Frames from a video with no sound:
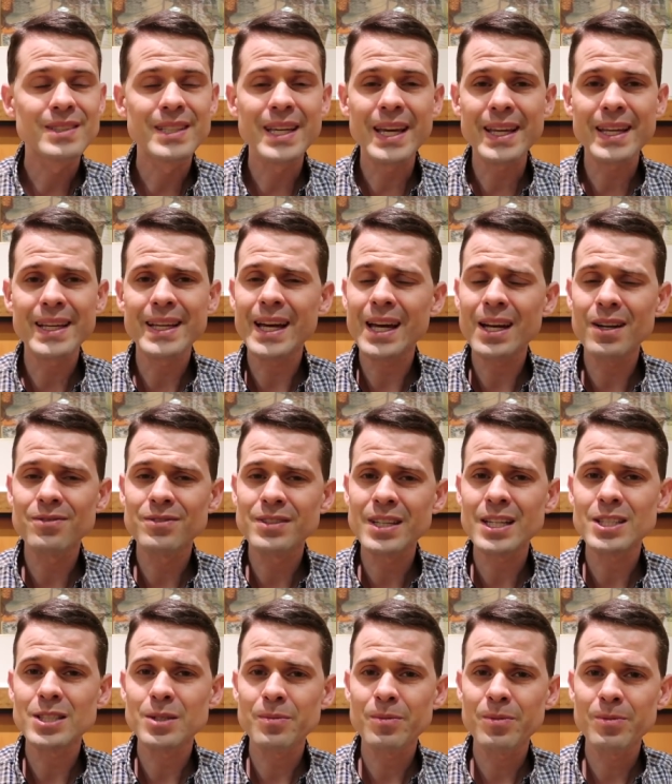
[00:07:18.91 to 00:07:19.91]
getting out of
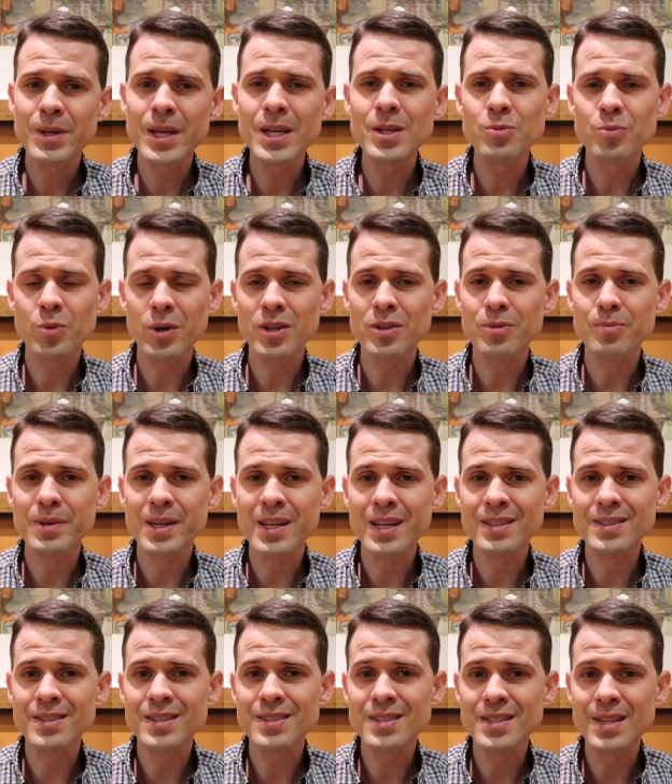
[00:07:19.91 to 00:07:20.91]
debt to begin with
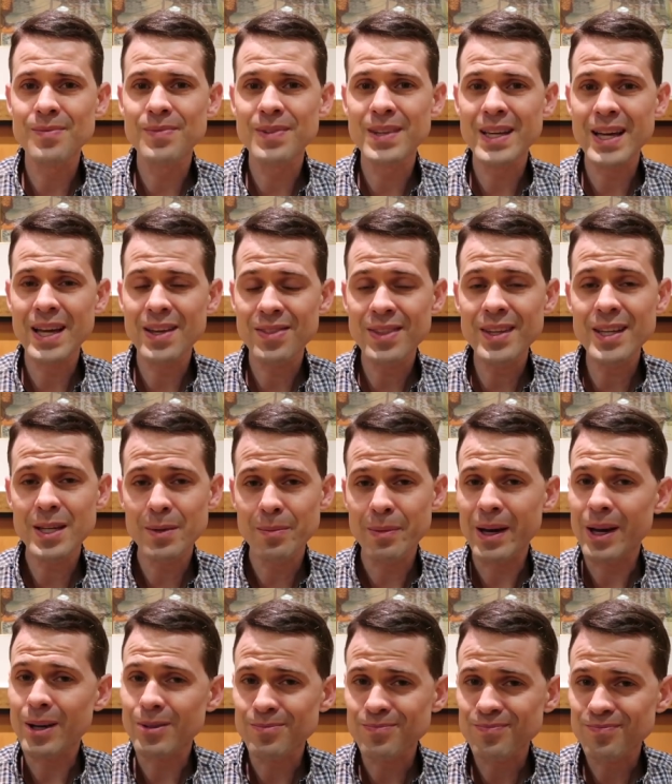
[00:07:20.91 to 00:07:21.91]
because it's something I think
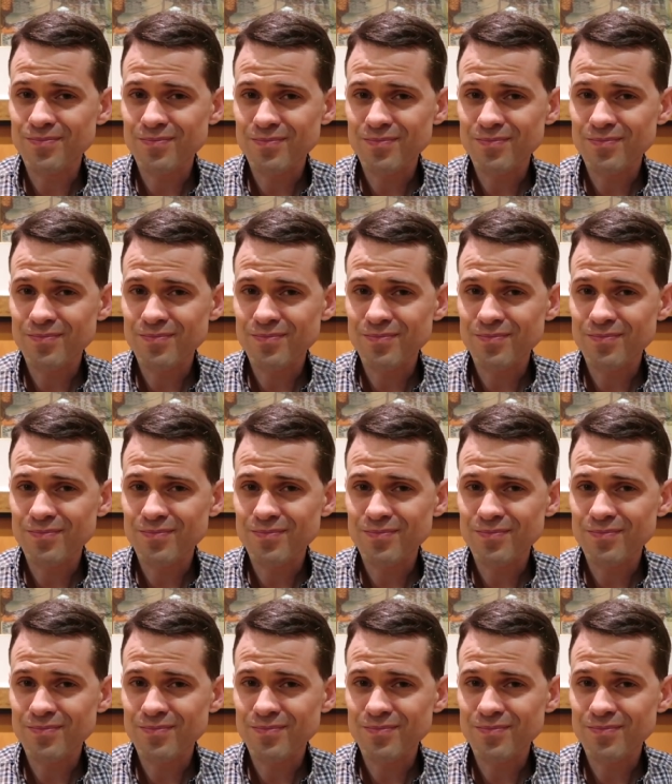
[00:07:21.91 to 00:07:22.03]
about.